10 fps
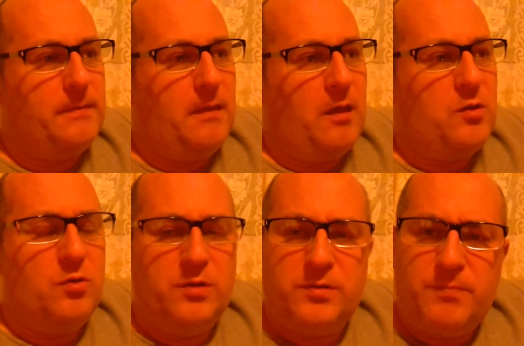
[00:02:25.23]
I
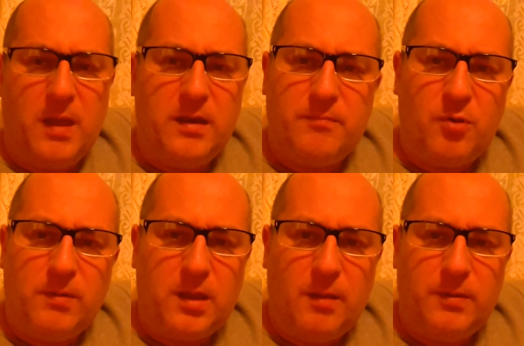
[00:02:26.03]
could have spent
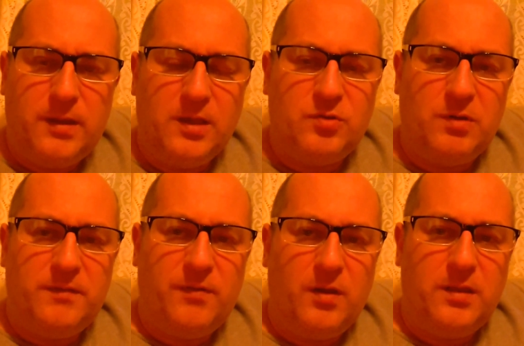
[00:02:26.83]
probably a couple of days trying to
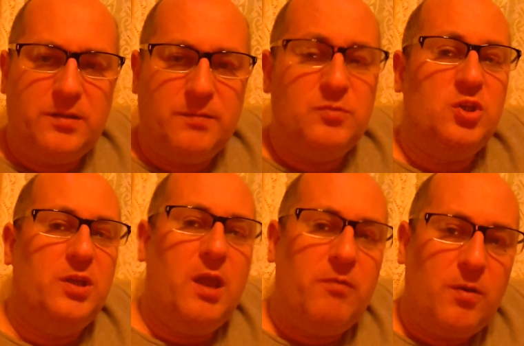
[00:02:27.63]
find some
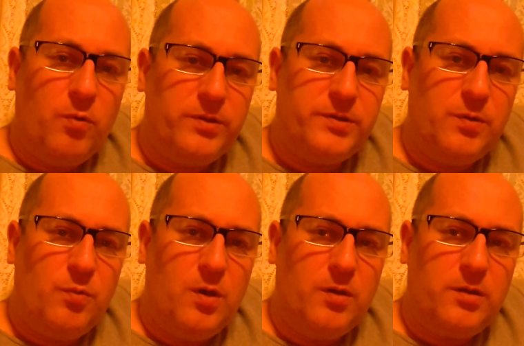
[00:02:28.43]
generic ones to
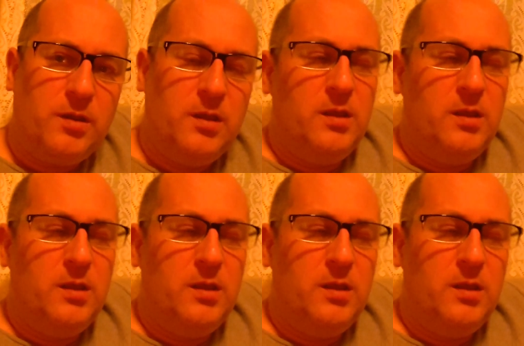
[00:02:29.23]
work.